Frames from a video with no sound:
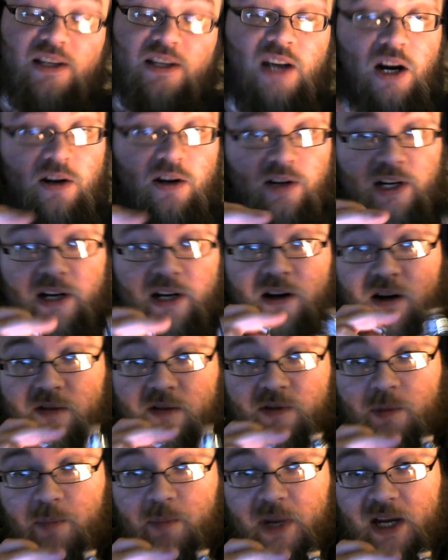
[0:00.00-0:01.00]
it's hard to get
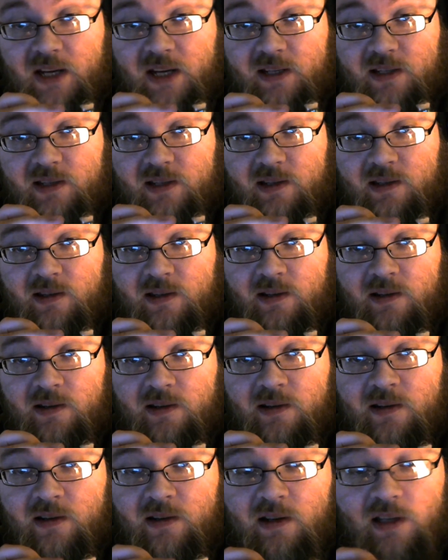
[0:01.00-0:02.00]
off the base.
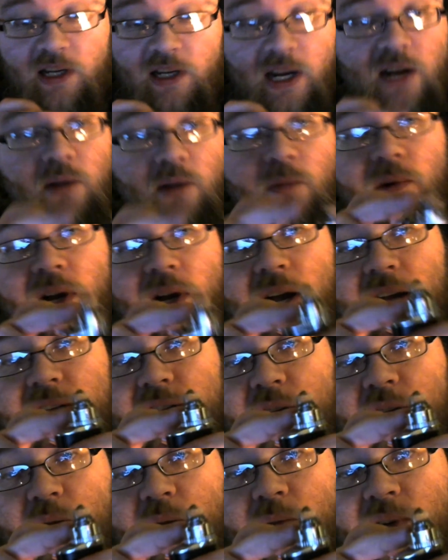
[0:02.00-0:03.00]
Like I
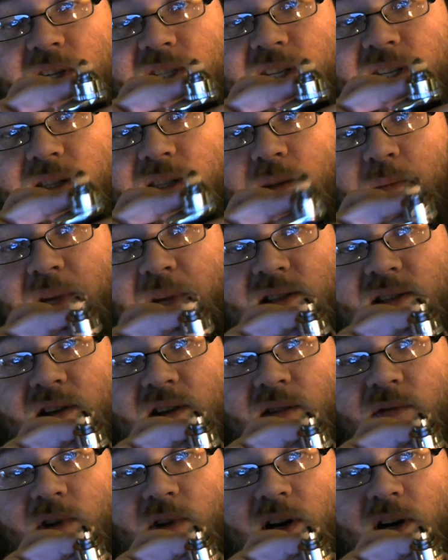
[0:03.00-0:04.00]
don't want to take the
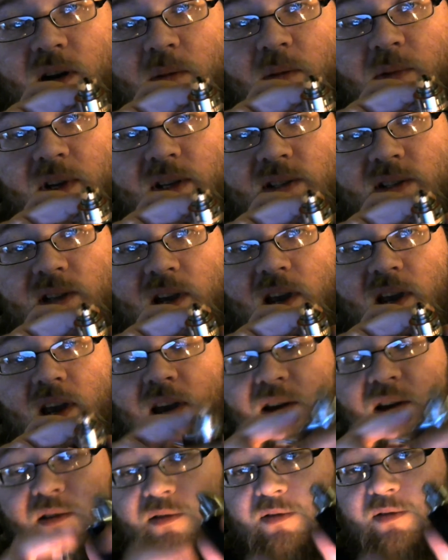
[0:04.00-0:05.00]
base off right now because I
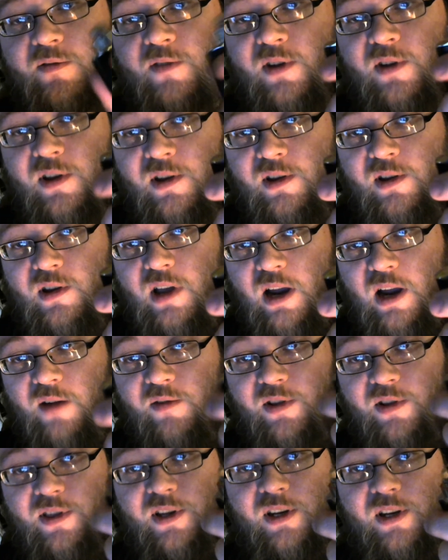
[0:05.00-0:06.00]
have
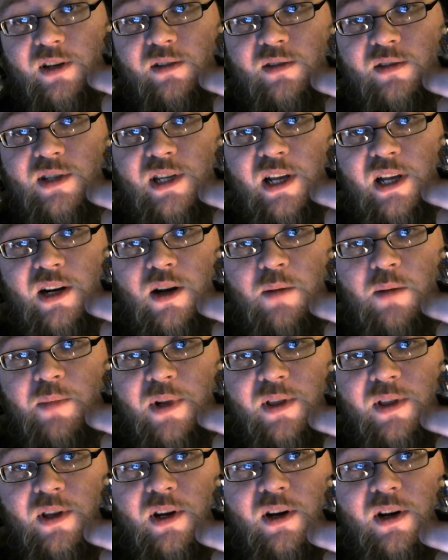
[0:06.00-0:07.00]
everything set
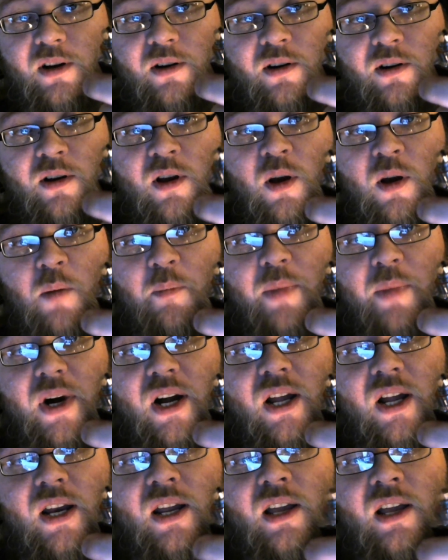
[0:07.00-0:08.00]
up in there.
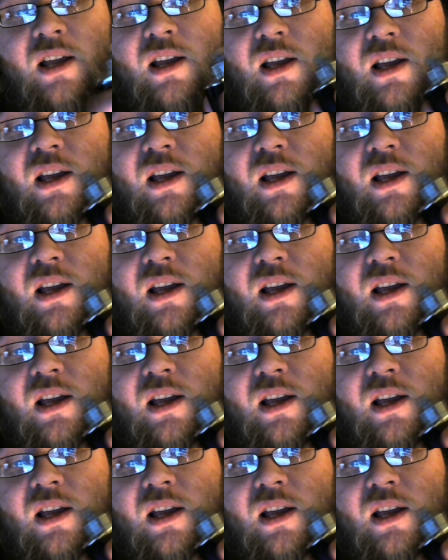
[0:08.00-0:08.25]
But